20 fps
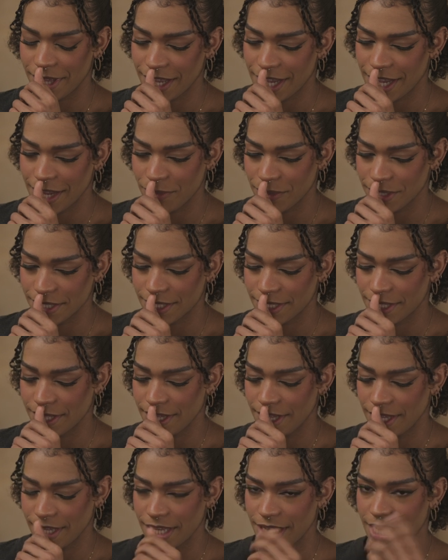I was
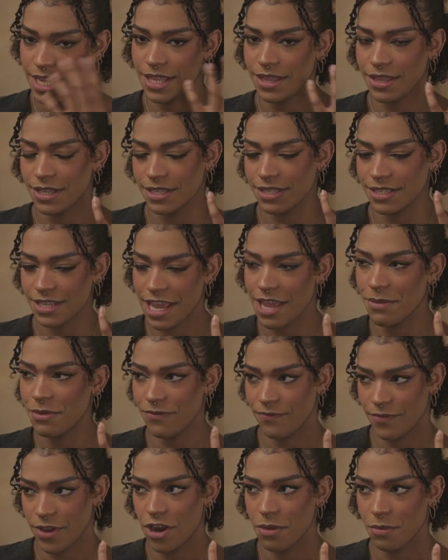in the same
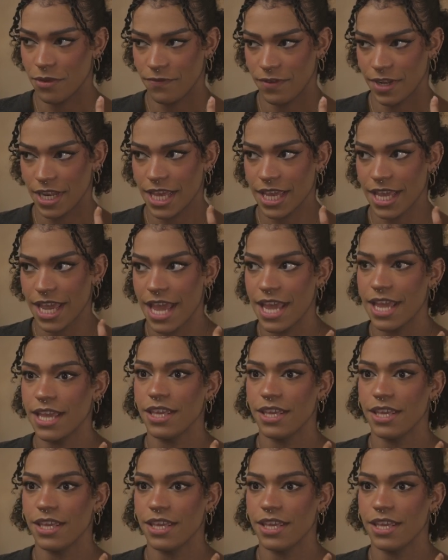environment for like 8